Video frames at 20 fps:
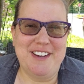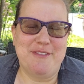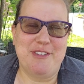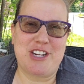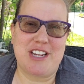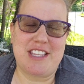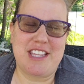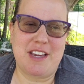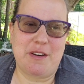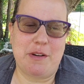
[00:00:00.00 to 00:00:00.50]
which
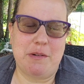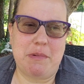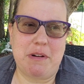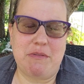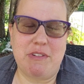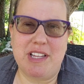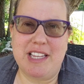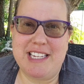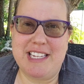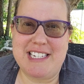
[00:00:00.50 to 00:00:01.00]
I think would be
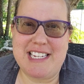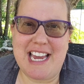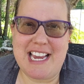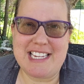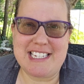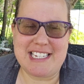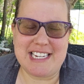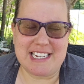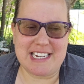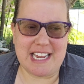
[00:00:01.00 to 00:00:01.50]
really
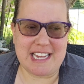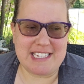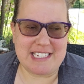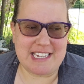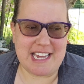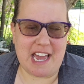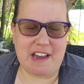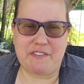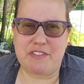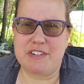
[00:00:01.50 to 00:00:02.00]
tasty and nice
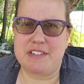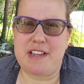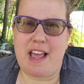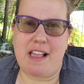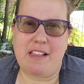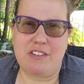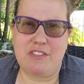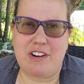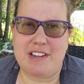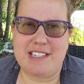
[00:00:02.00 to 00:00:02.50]
to have for
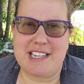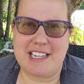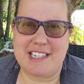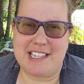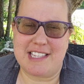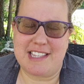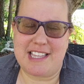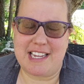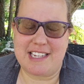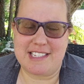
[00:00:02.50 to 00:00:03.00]
salad dressings
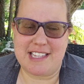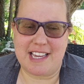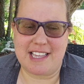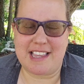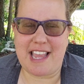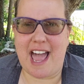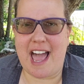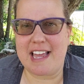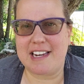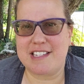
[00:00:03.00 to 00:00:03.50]
and things like
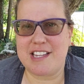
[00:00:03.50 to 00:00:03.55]
that.